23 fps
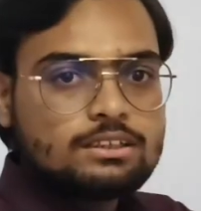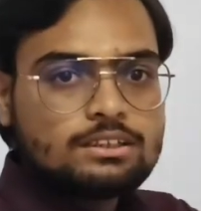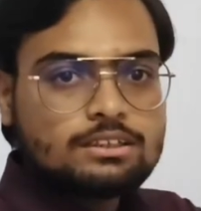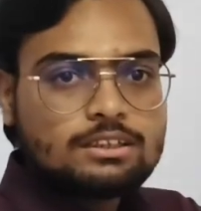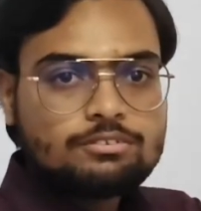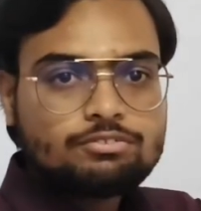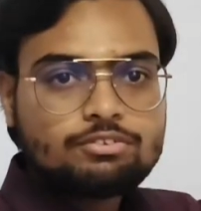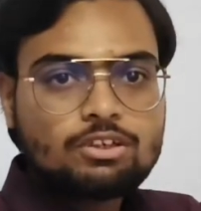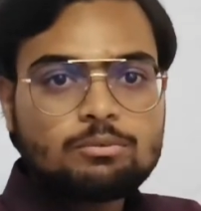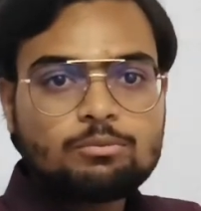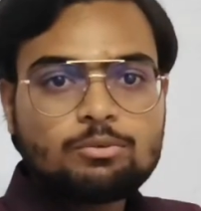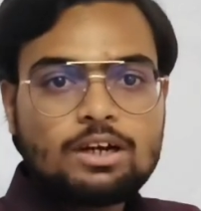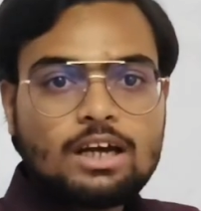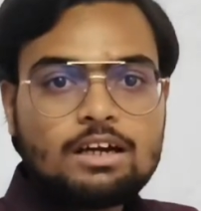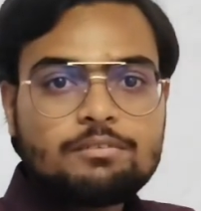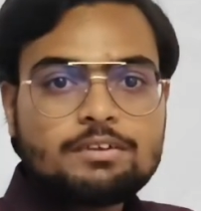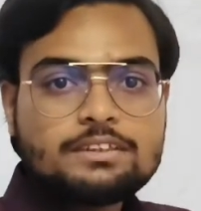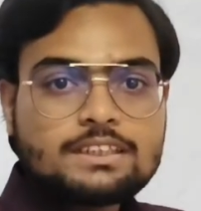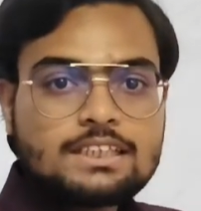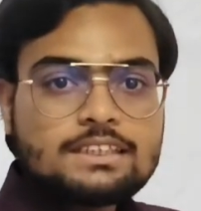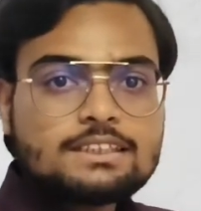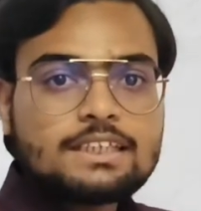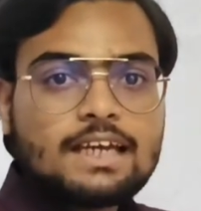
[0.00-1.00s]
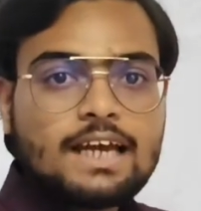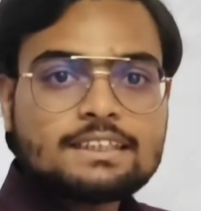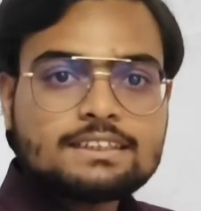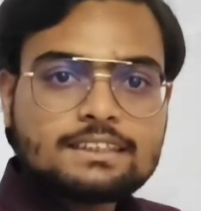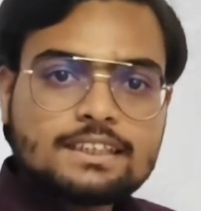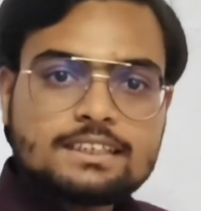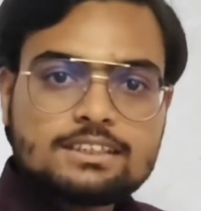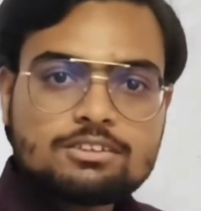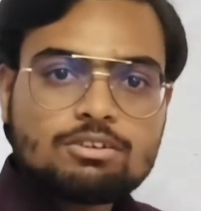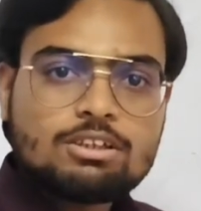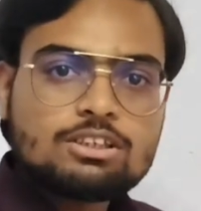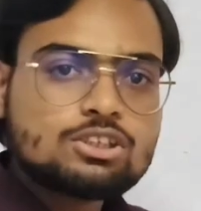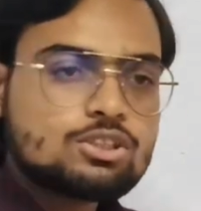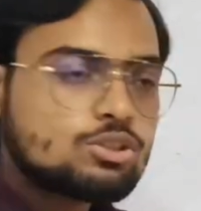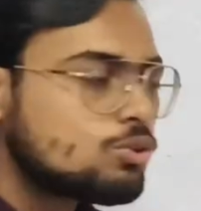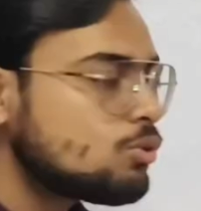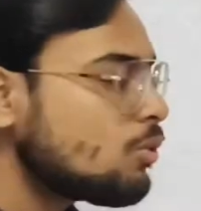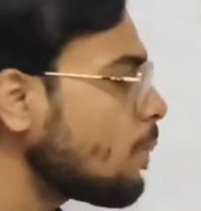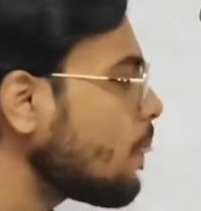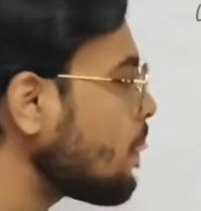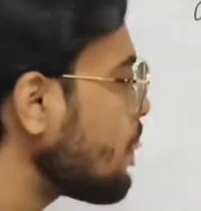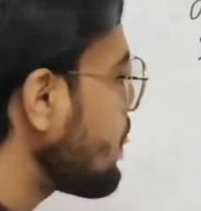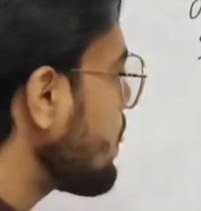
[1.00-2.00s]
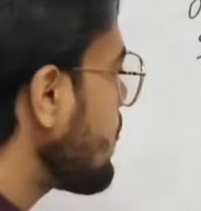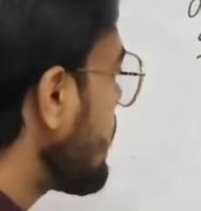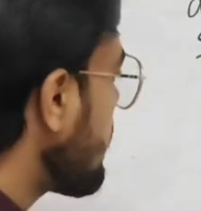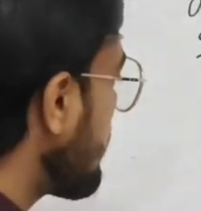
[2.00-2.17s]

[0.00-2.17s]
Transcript: the formula which is Sn is equals to